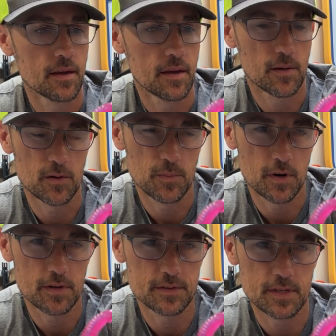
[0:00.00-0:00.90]
Aaron
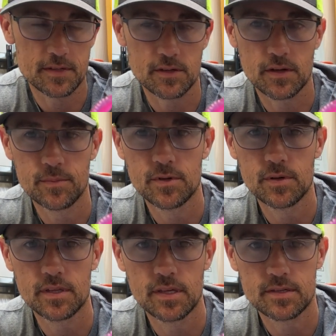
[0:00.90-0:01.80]
Martins, I saw him
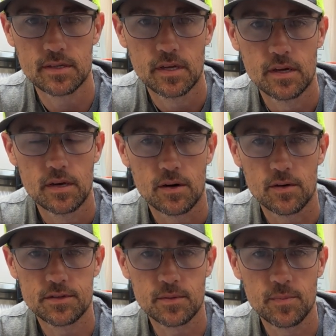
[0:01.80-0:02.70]
doing this
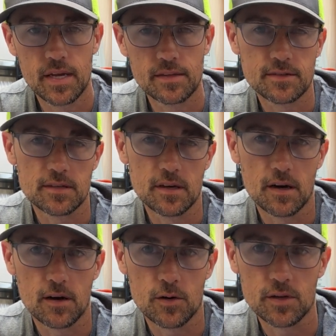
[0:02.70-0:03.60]
on some baits
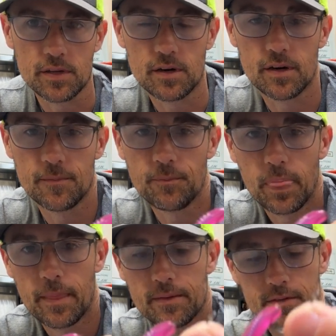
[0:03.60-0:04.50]
early on.
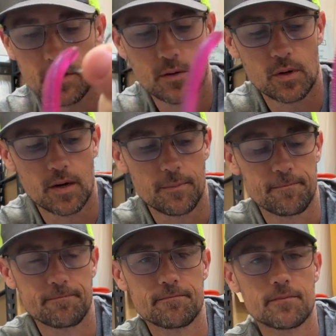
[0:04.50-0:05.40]
So
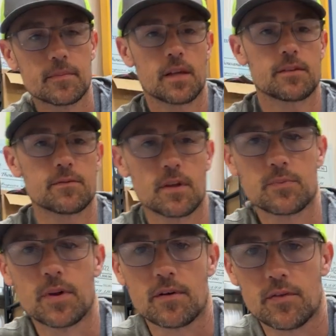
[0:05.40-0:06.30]
that's
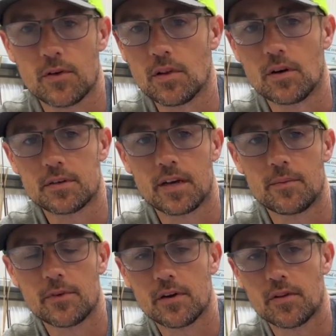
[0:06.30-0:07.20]
been around for a long
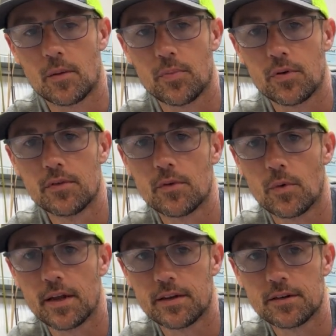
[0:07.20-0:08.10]
time. Very, very proven
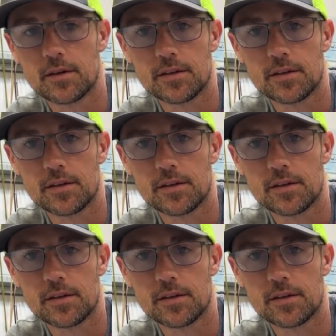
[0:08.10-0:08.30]
way to do it.